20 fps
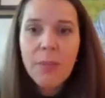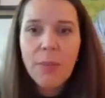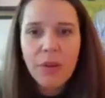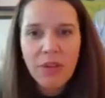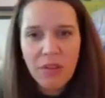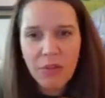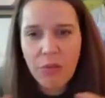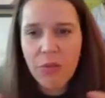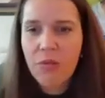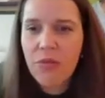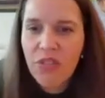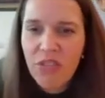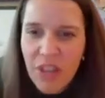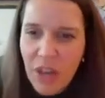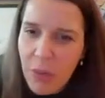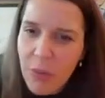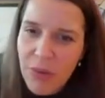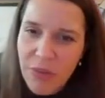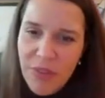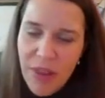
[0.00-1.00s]
but if you
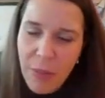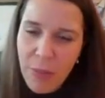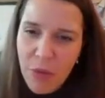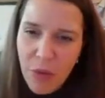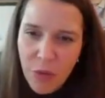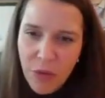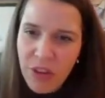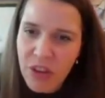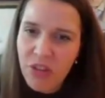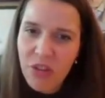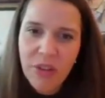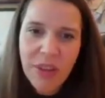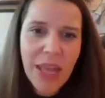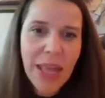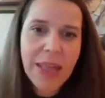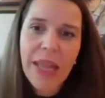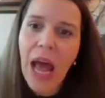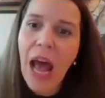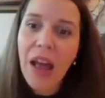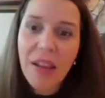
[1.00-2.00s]
share with them the vision
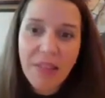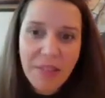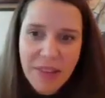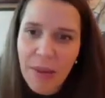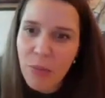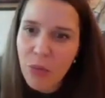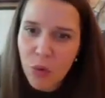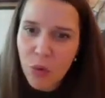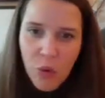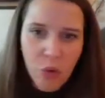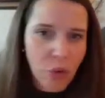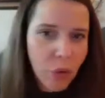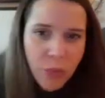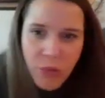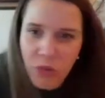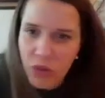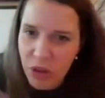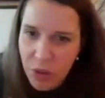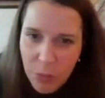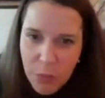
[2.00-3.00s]
and ask them to
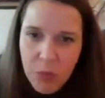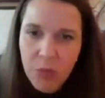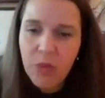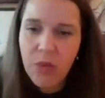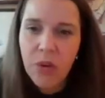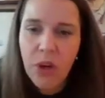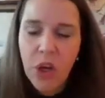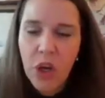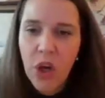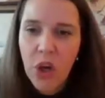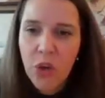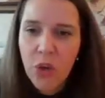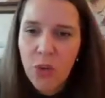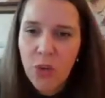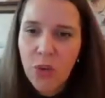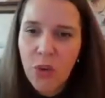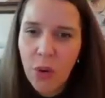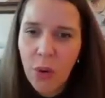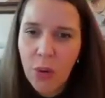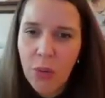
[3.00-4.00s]
contribute
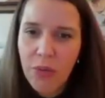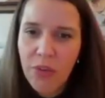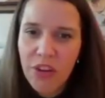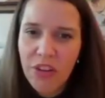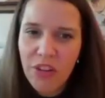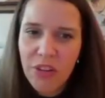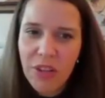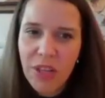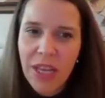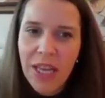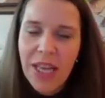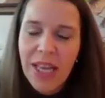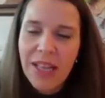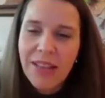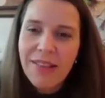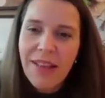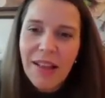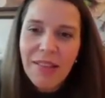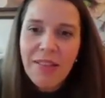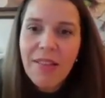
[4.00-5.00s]
to the whole vision,
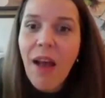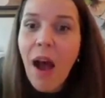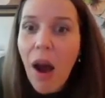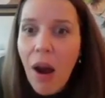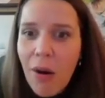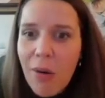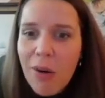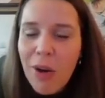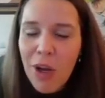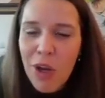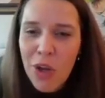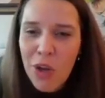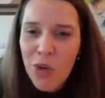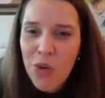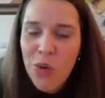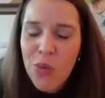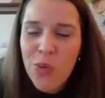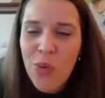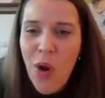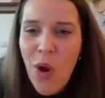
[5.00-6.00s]
that's how
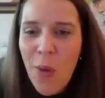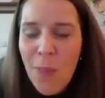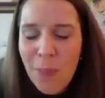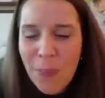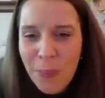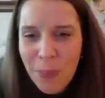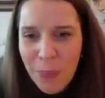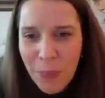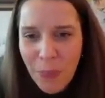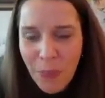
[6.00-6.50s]
you are